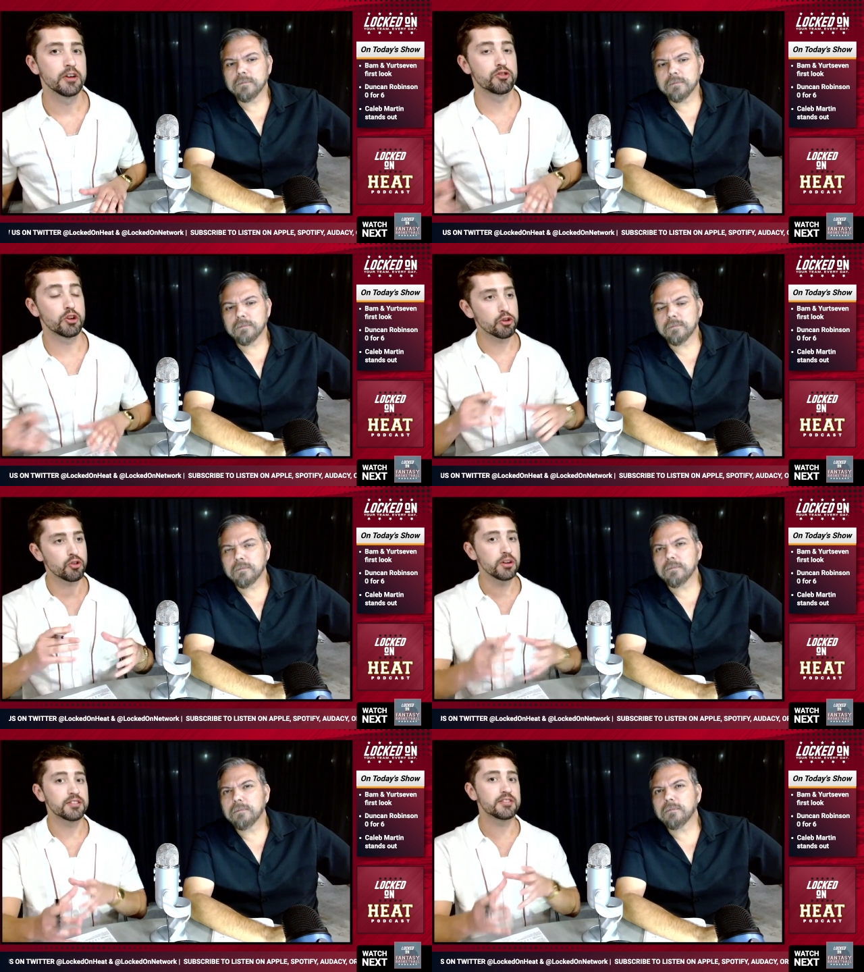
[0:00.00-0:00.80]
Speaker 1: So you're
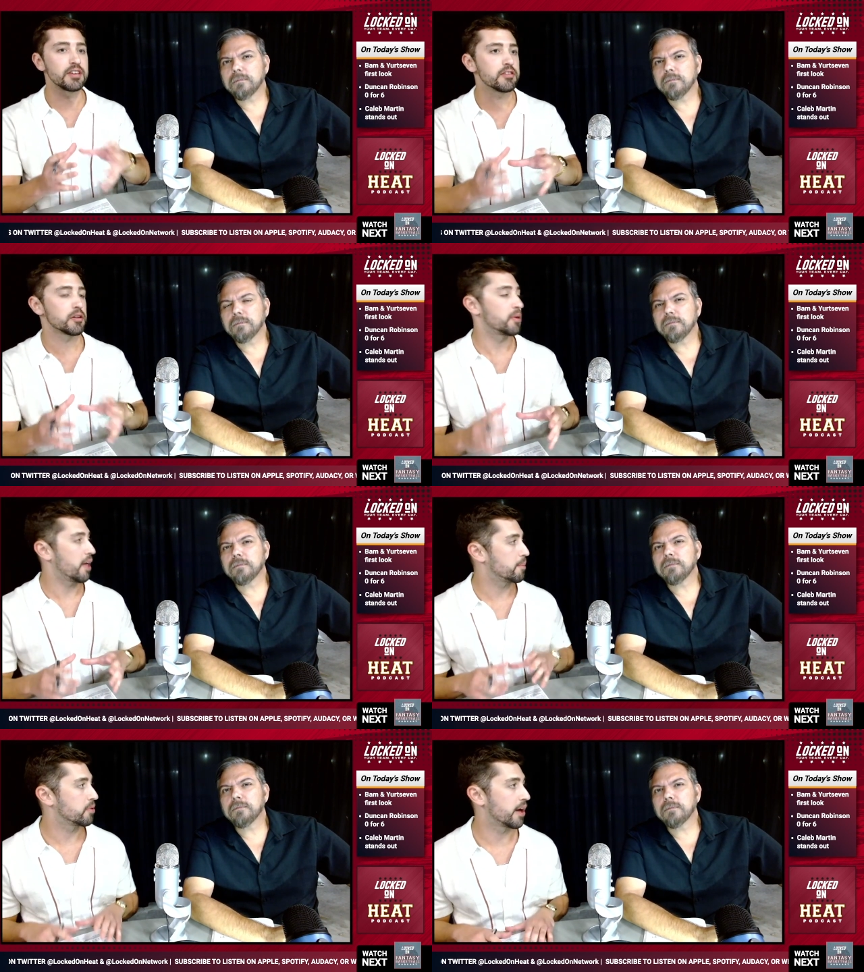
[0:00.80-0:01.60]
starting to see some of
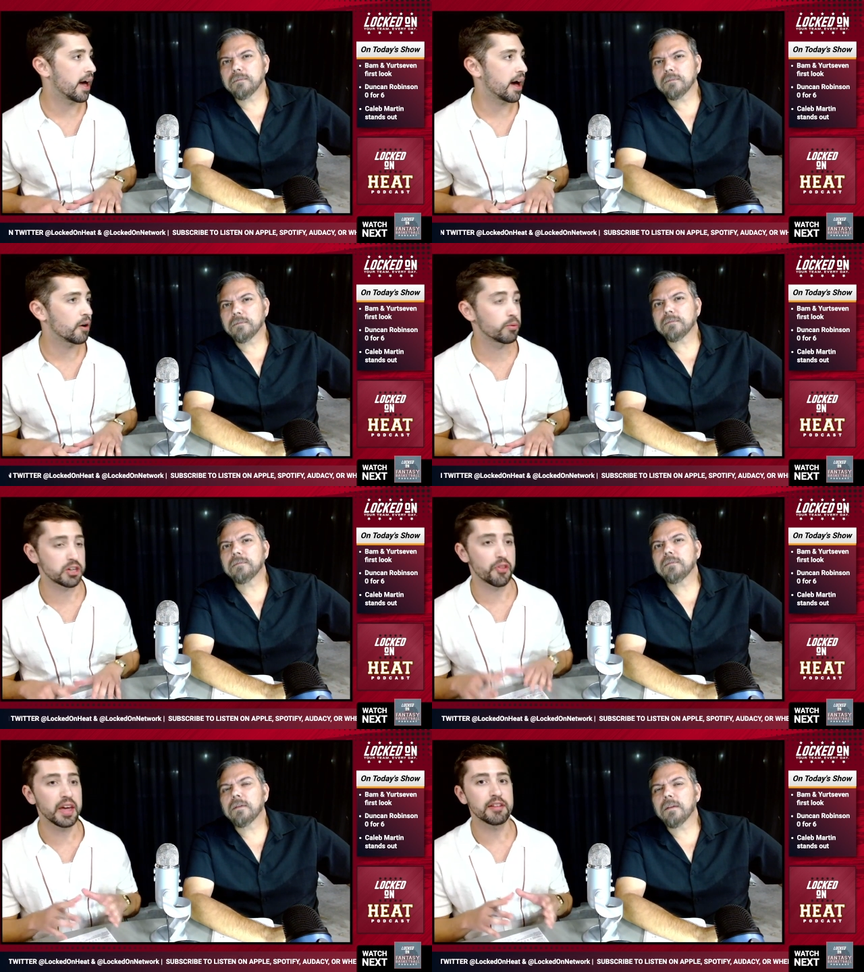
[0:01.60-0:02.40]
that play out,
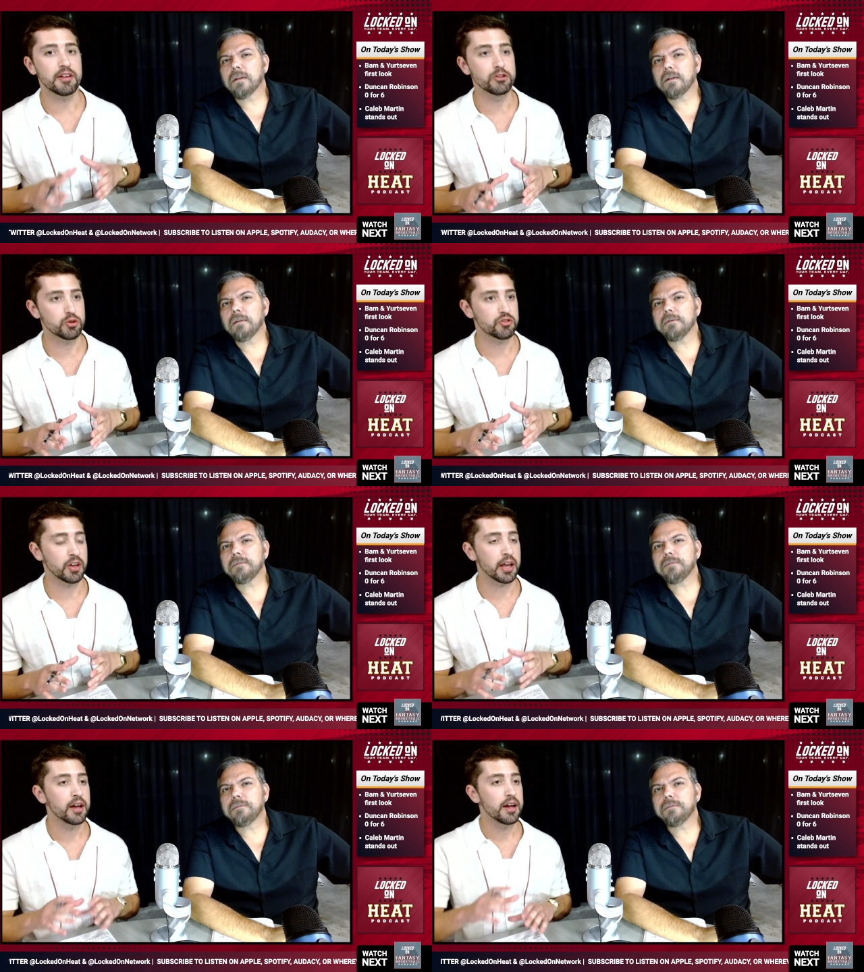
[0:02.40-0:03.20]
which I think it's
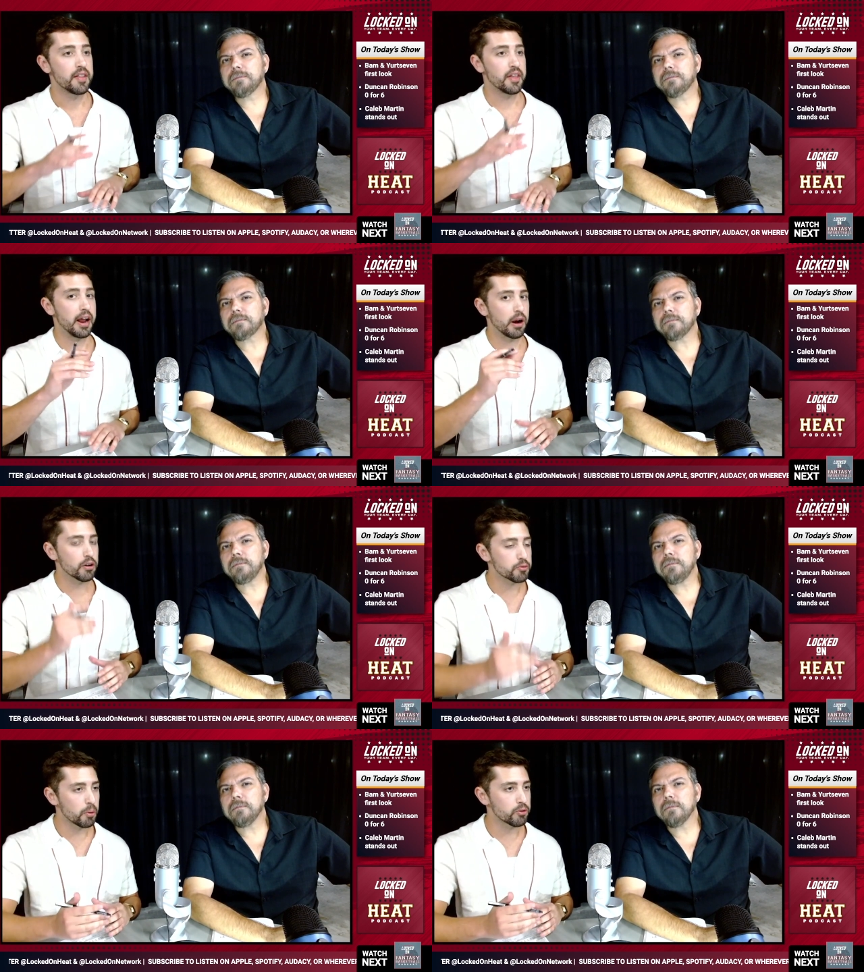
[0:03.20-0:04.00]
interesting that
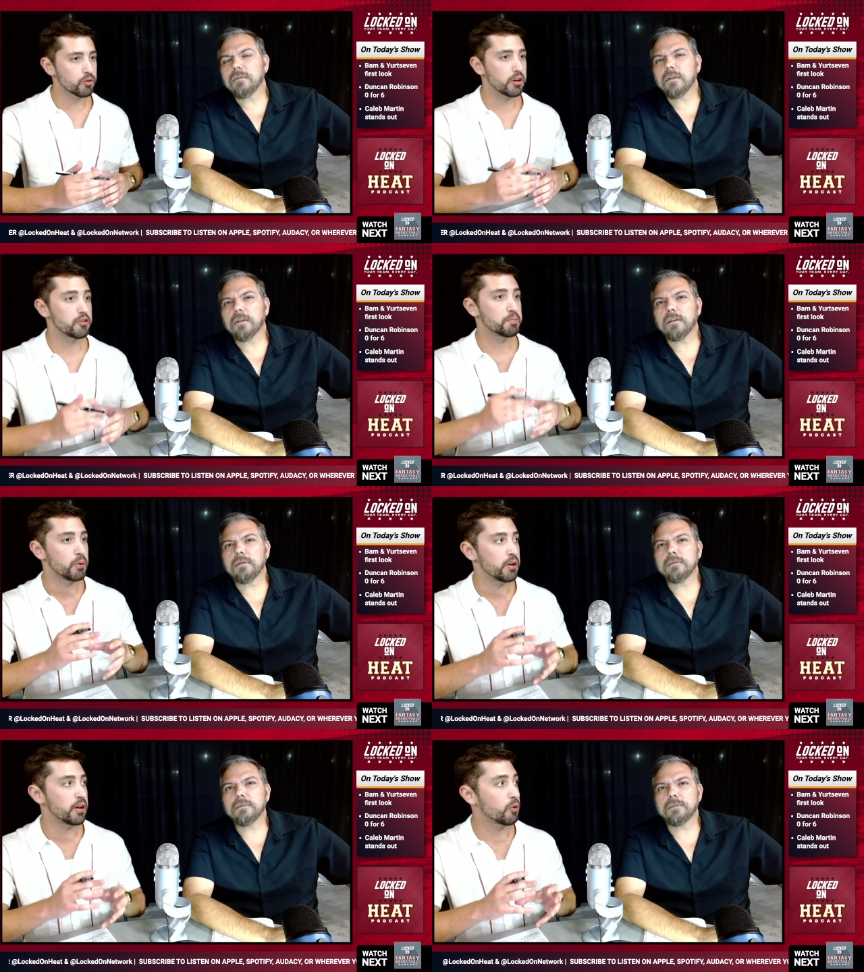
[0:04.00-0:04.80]
Erik Spoelstra is
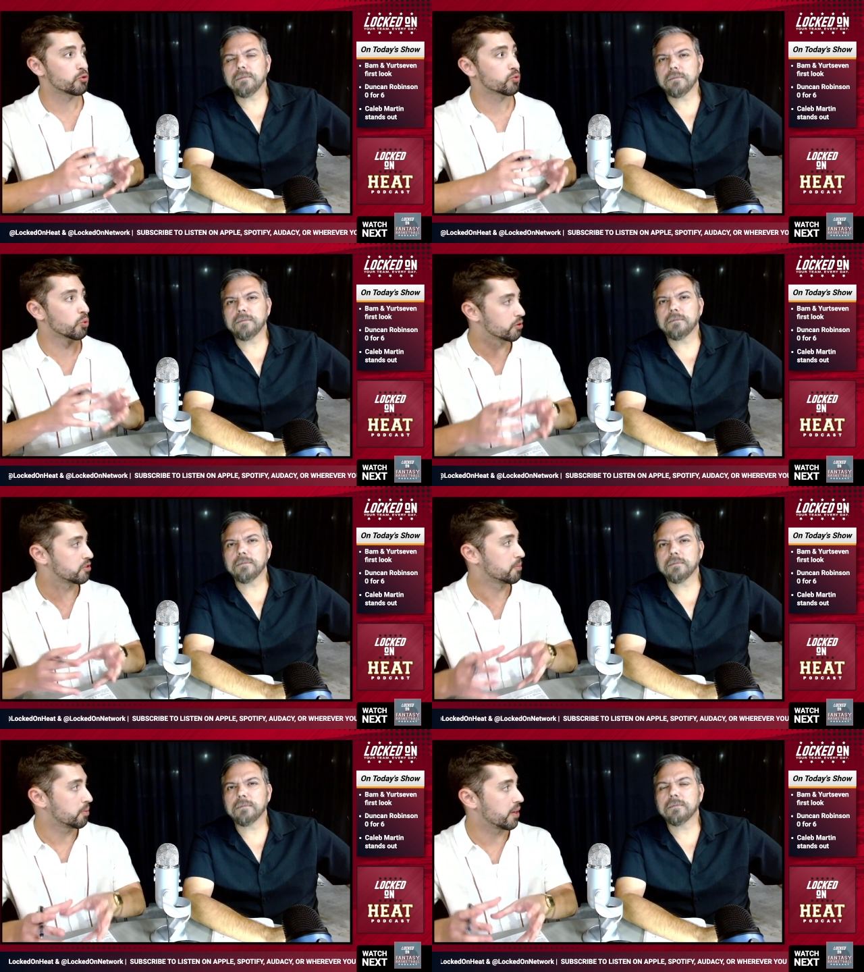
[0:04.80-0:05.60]
putting those
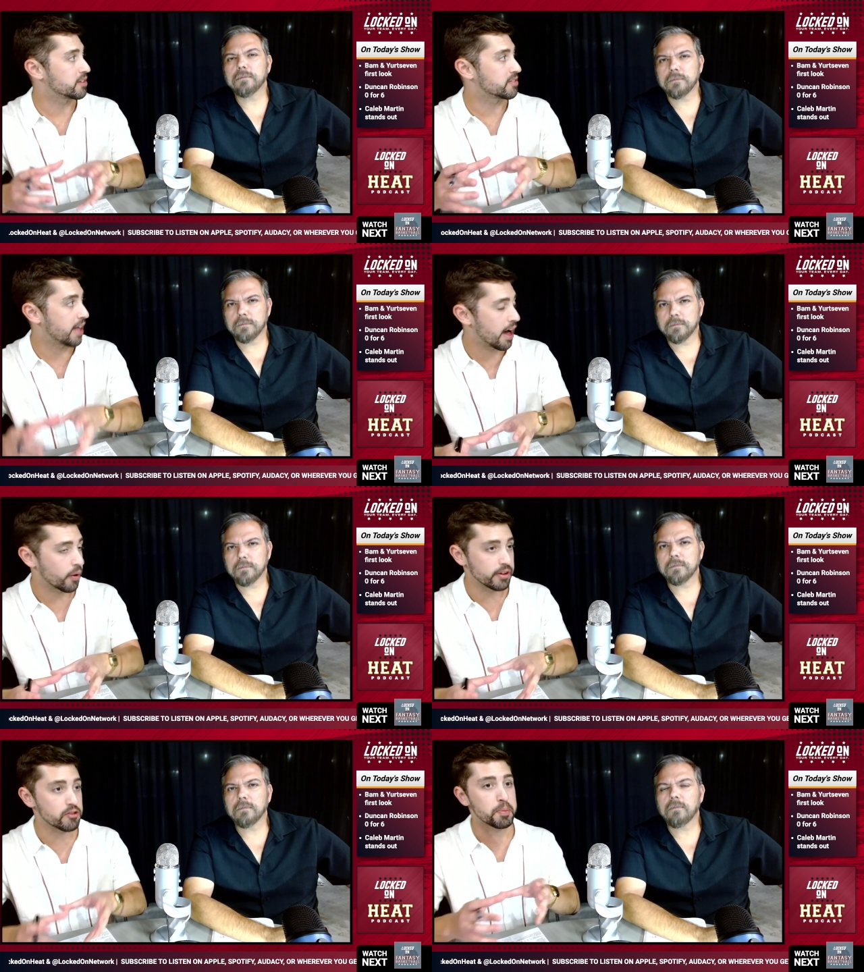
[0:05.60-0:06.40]
rules in place now
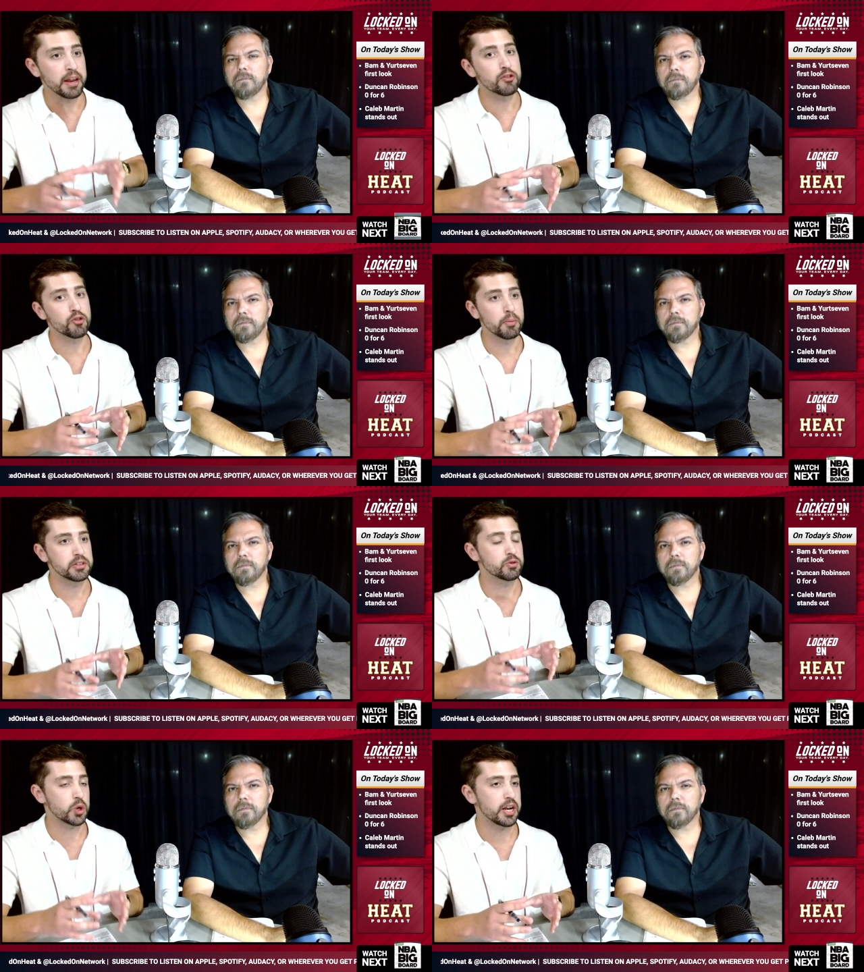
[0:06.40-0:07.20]
and spending so
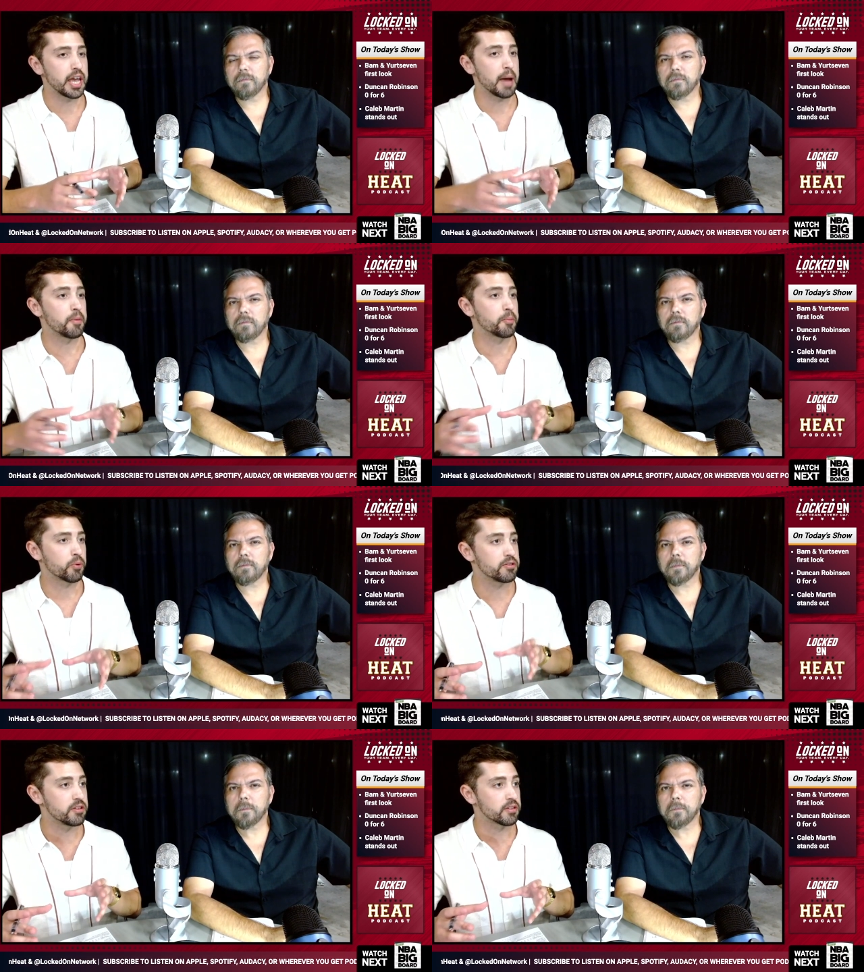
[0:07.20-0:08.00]
much of training camp in the
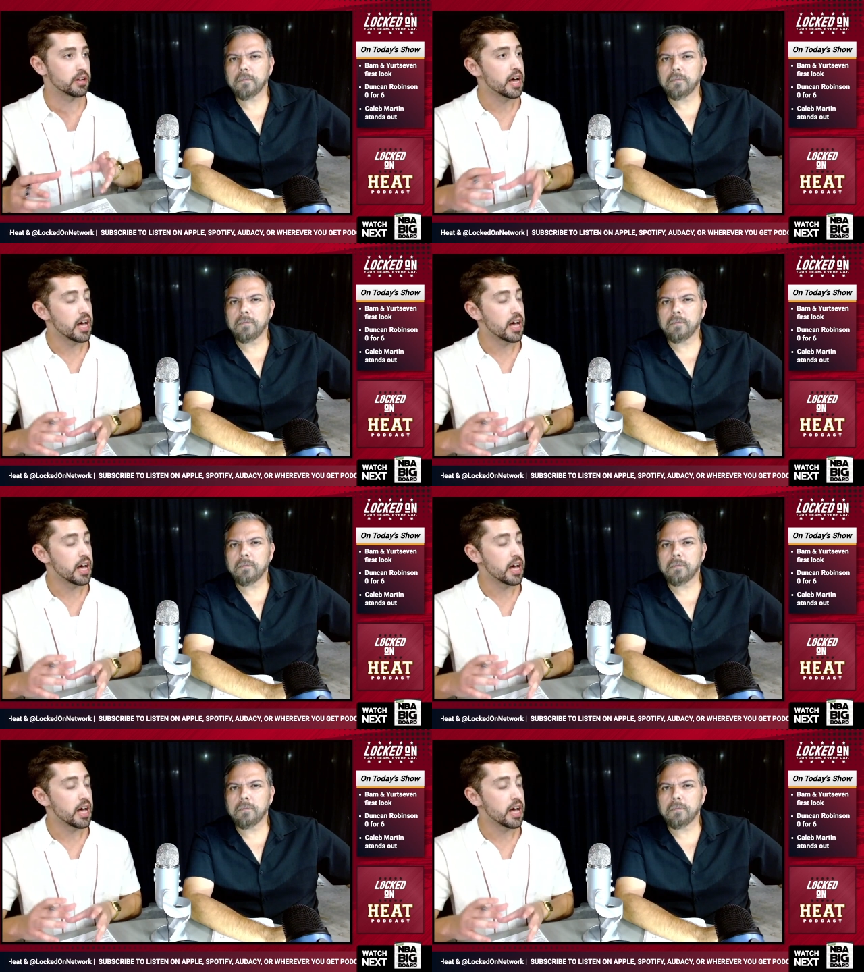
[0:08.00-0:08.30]
preseason